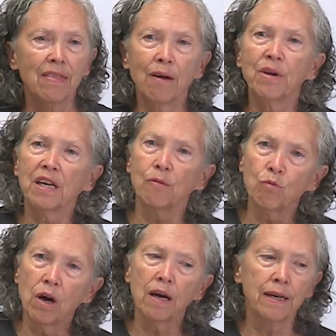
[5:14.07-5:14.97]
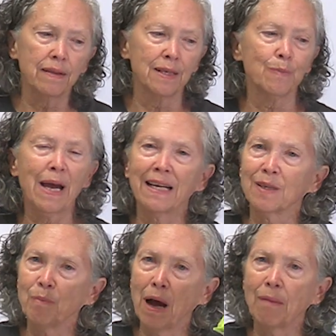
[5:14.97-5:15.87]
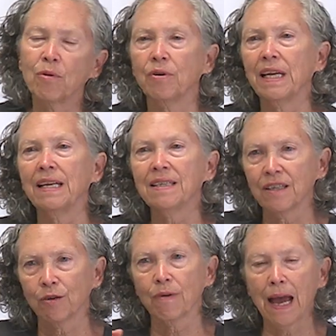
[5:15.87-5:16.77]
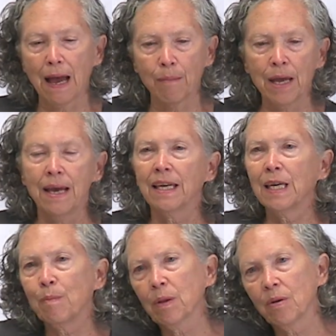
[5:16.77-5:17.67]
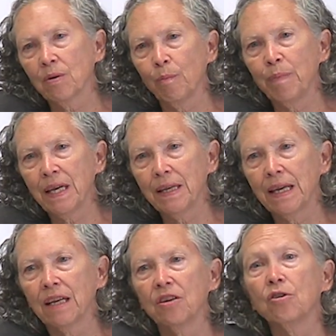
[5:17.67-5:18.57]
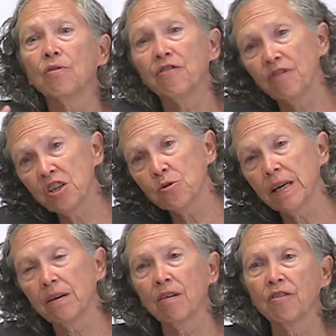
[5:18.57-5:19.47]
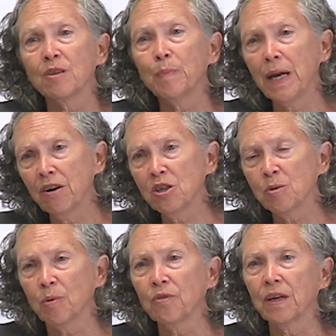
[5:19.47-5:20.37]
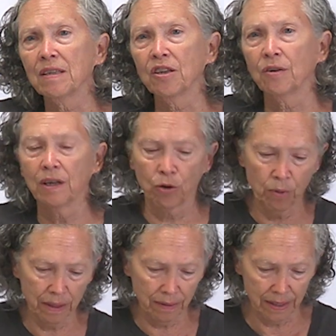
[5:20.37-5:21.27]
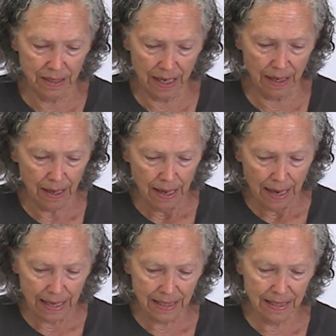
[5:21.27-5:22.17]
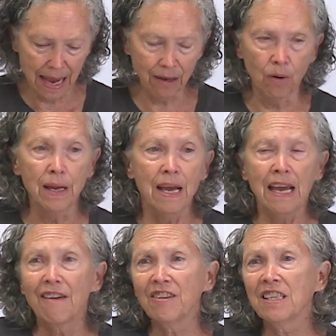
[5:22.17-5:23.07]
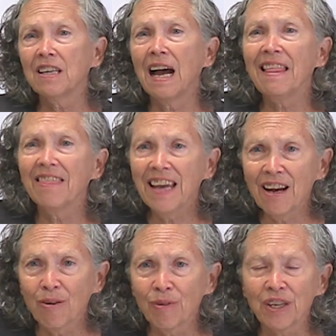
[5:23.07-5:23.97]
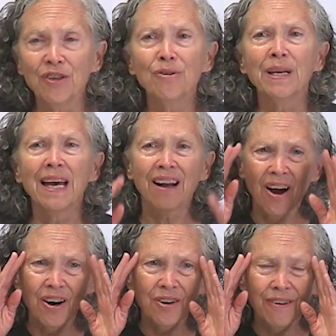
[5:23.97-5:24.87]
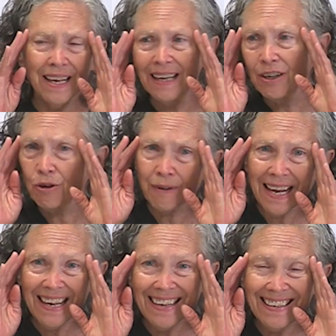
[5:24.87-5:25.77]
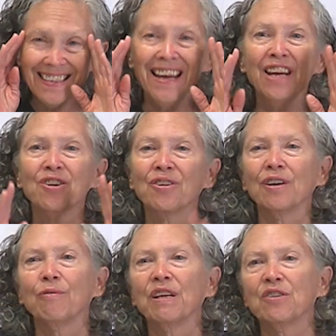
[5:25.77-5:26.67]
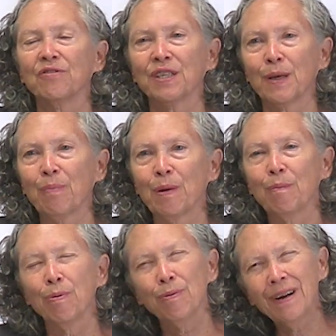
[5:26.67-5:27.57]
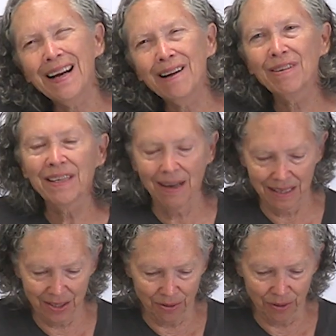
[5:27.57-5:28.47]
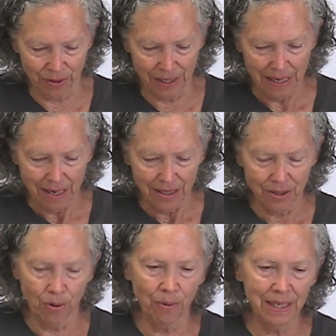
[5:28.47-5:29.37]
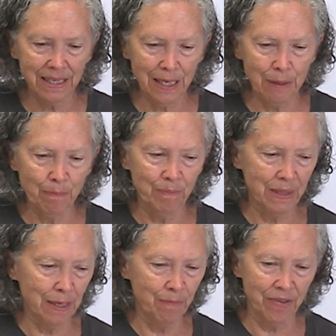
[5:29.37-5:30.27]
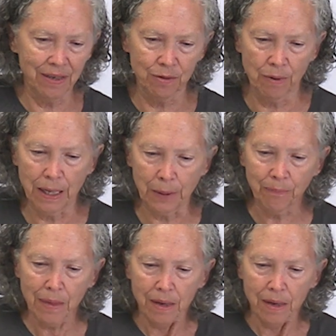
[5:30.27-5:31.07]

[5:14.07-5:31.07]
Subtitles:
That way you can run these bags of popcorn, easy to grab. Keep a little bin in your refrigerator of those perishable things that you can quickly take and snack on. If it's not there, when you get hungry and crazed, you're going to reach for something probably not so good. So always keep things ready.